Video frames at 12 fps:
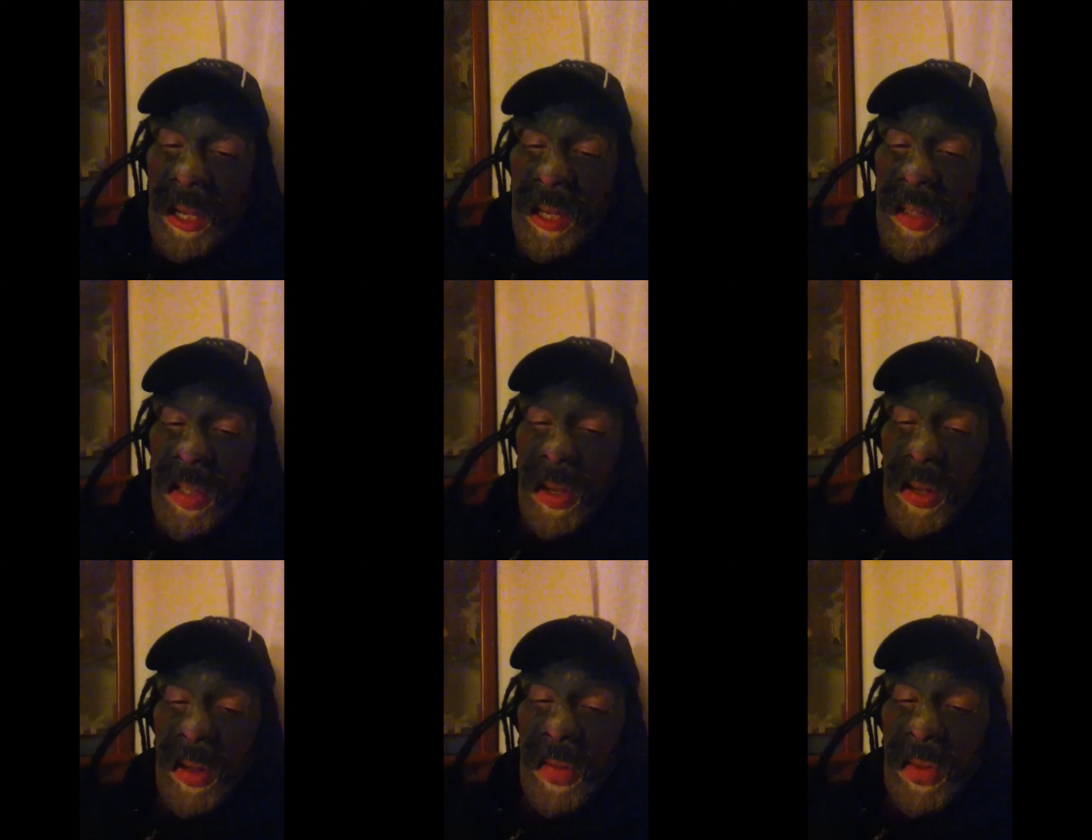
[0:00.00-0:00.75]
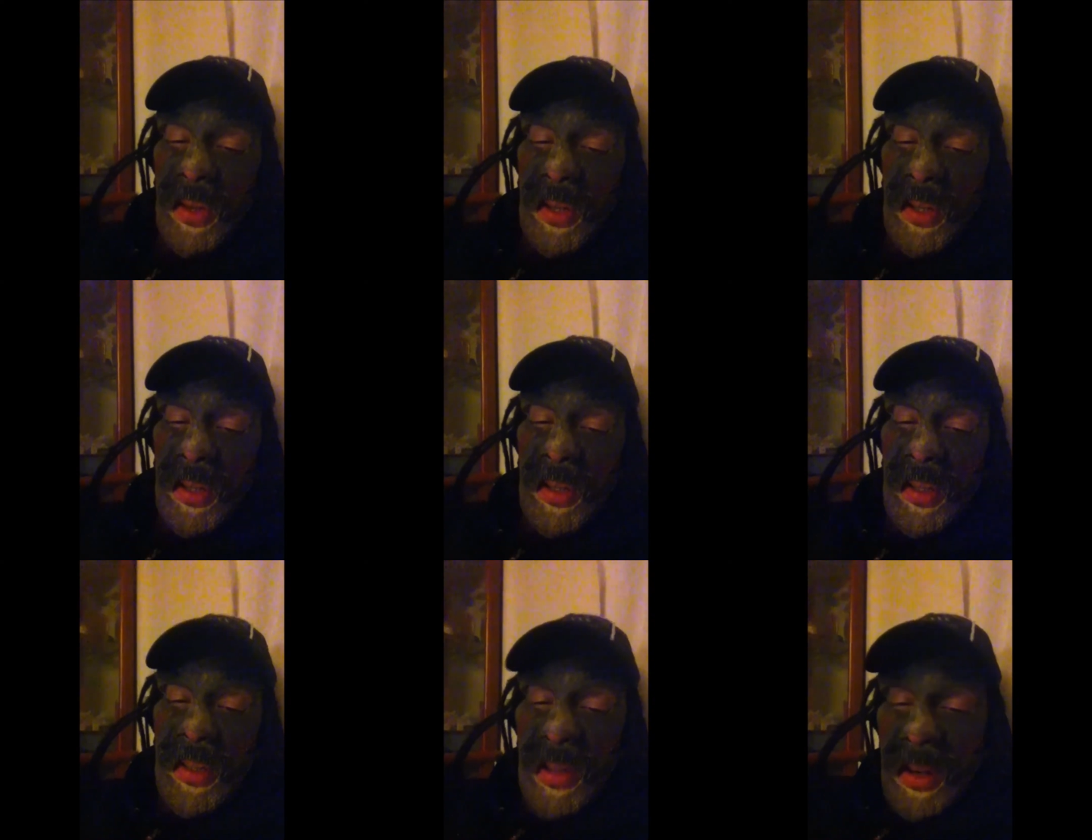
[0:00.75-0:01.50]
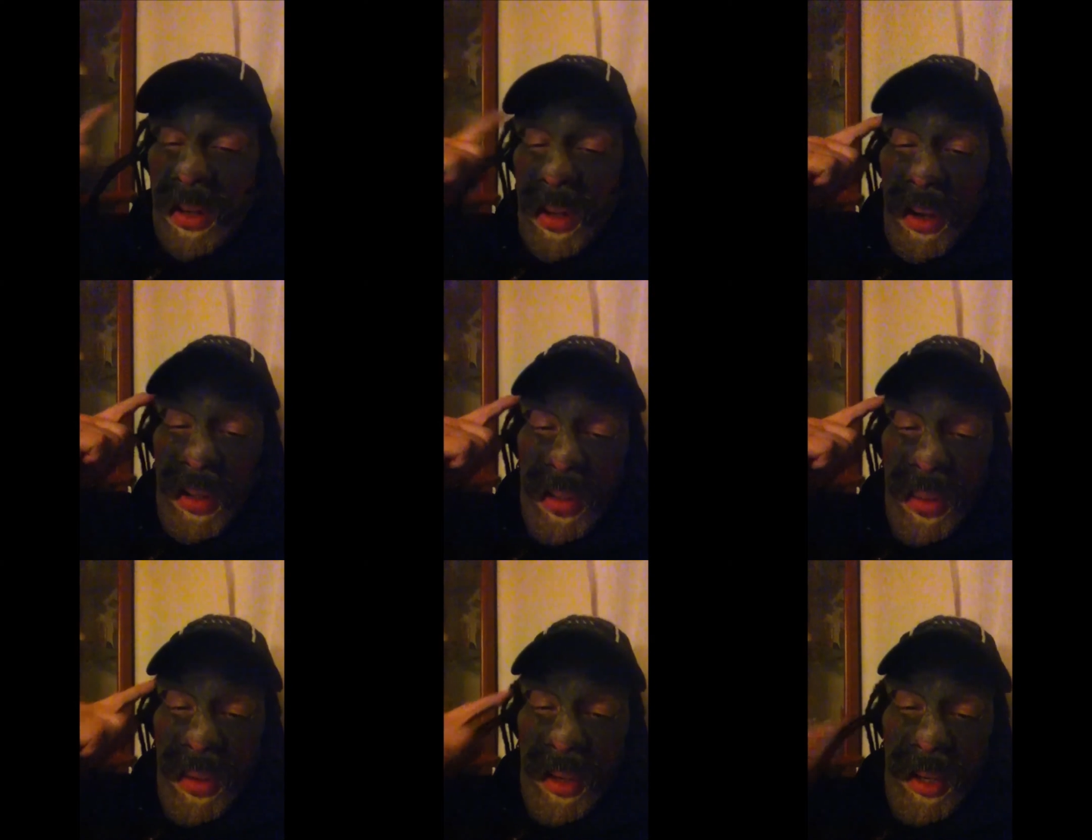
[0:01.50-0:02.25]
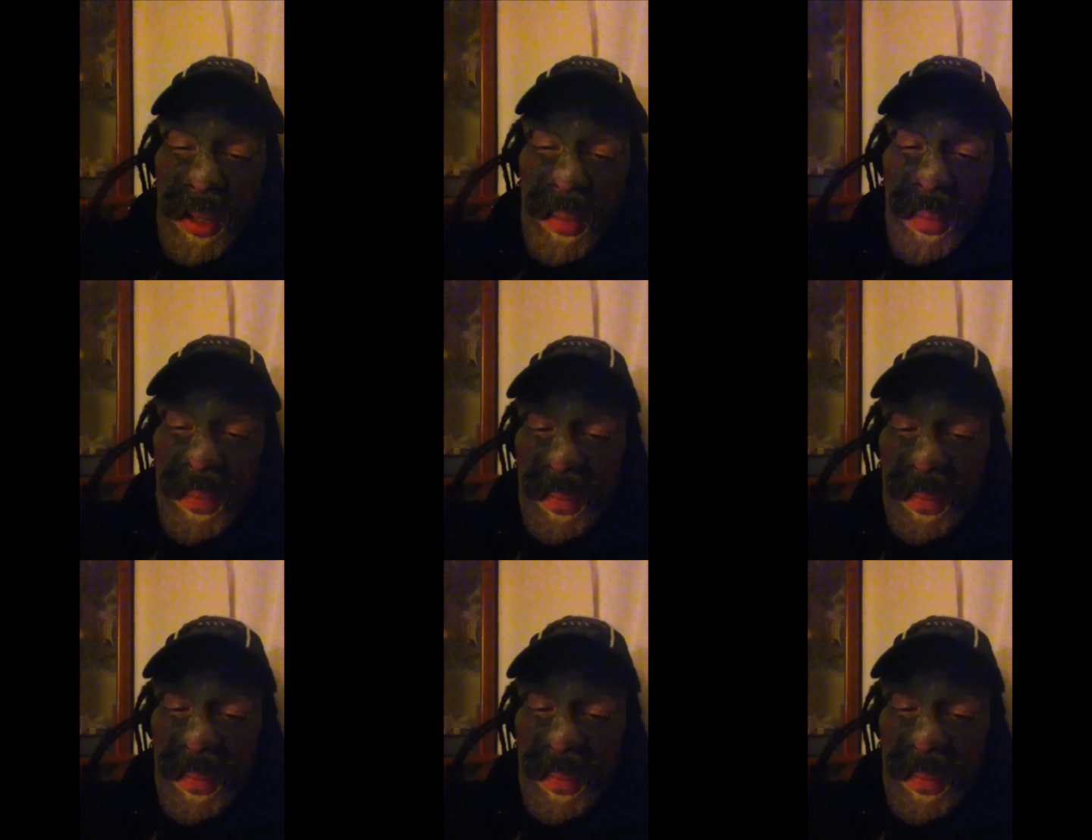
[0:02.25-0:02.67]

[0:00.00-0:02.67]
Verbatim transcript: It's all fucking, it's all locked away.